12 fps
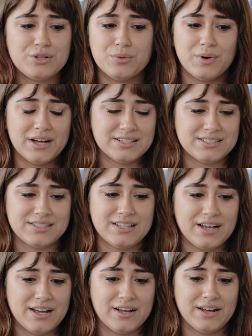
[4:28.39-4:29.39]
to us
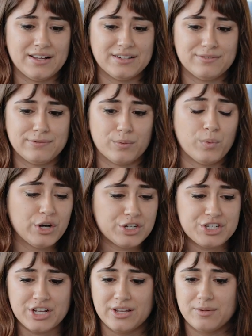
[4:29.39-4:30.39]
for
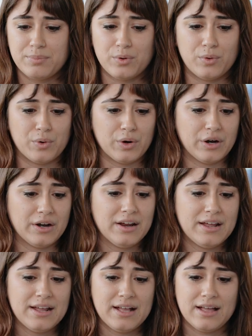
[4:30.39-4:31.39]
worship or
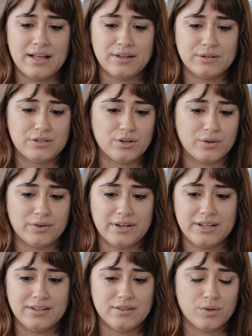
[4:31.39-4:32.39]

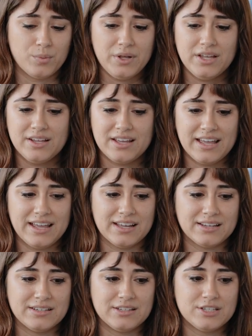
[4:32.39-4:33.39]
during the week,
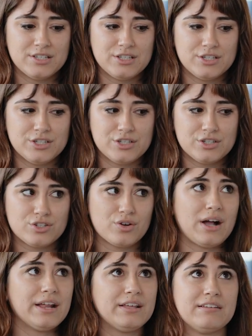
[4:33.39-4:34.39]
and
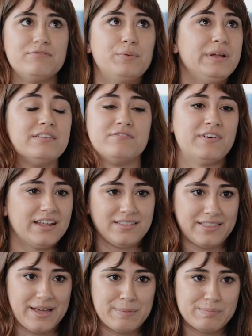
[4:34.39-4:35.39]
try to
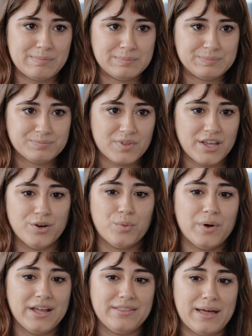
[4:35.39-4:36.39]
reinvent them in a
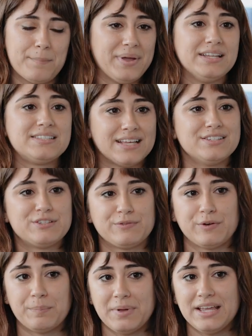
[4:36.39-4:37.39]
way that made sense
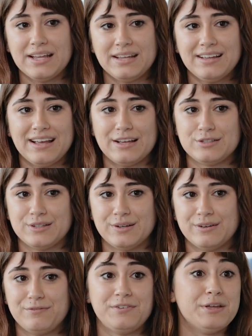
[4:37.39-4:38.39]
for me as
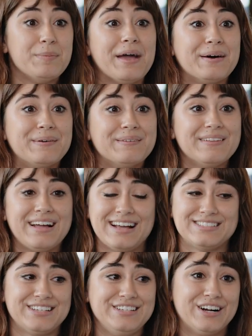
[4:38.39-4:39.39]
a female,
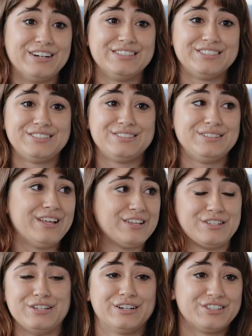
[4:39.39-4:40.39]
as a
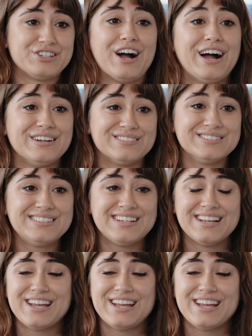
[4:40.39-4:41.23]
young child.